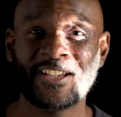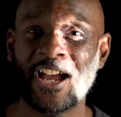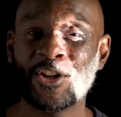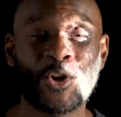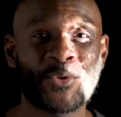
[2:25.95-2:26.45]

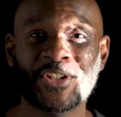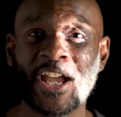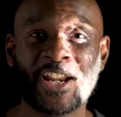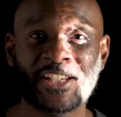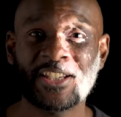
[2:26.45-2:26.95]
I know it's
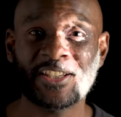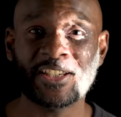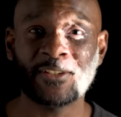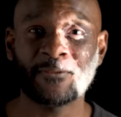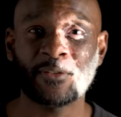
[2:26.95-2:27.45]
not
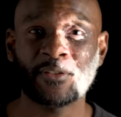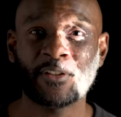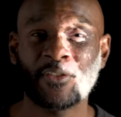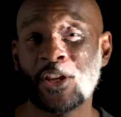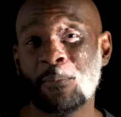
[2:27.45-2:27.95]
easy.
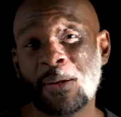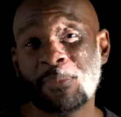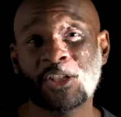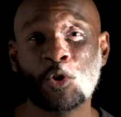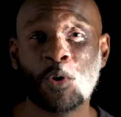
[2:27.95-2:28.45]
There might
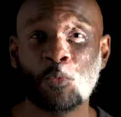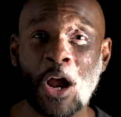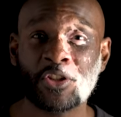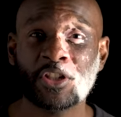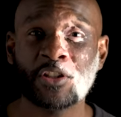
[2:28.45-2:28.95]
be someone
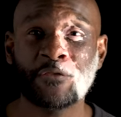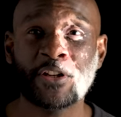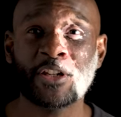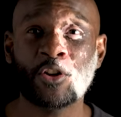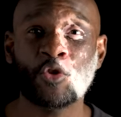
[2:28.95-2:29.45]
watching this
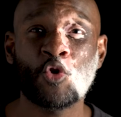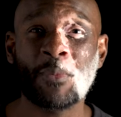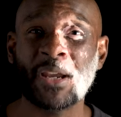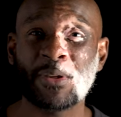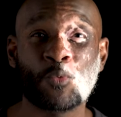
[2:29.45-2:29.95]
video who
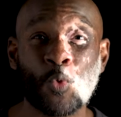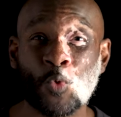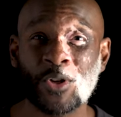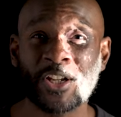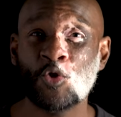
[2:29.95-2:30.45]
might be
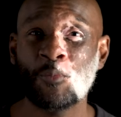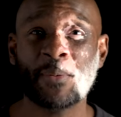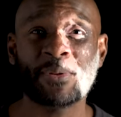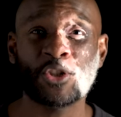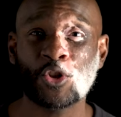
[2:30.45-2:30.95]
wounded, who
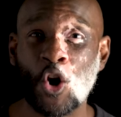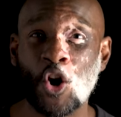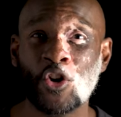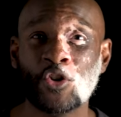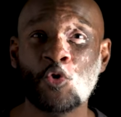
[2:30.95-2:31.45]
might be
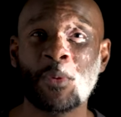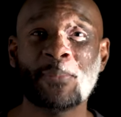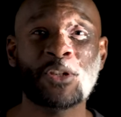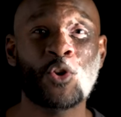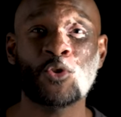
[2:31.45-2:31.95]
scarred, who
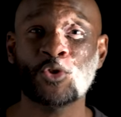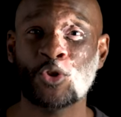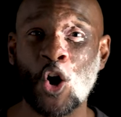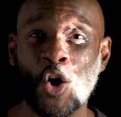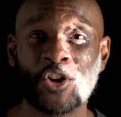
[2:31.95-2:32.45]
might be going through
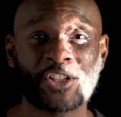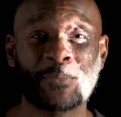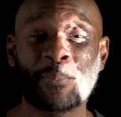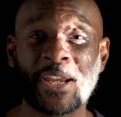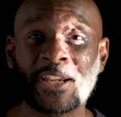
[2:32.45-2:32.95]
the heartaches
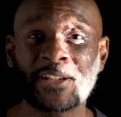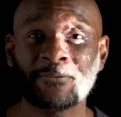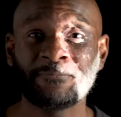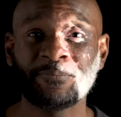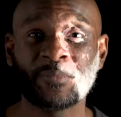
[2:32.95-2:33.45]
and pain.
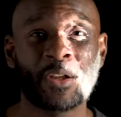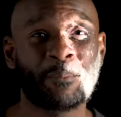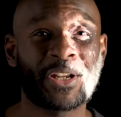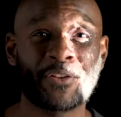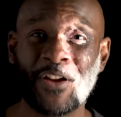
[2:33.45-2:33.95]

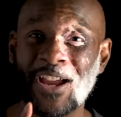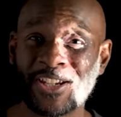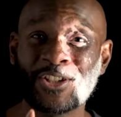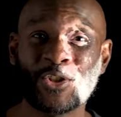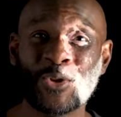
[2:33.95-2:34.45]
But if I
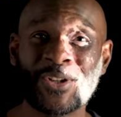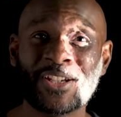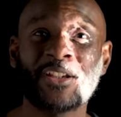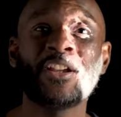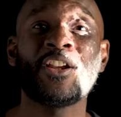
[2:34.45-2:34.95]
can do
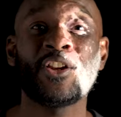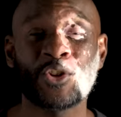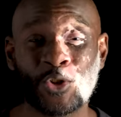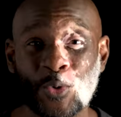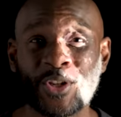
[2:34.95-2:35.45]
it,
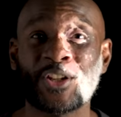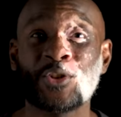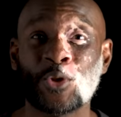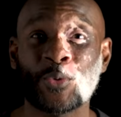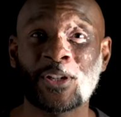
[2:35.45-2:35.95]
you can
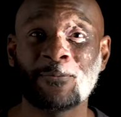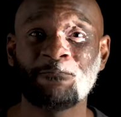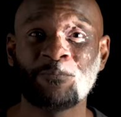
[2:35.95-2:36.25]
do it.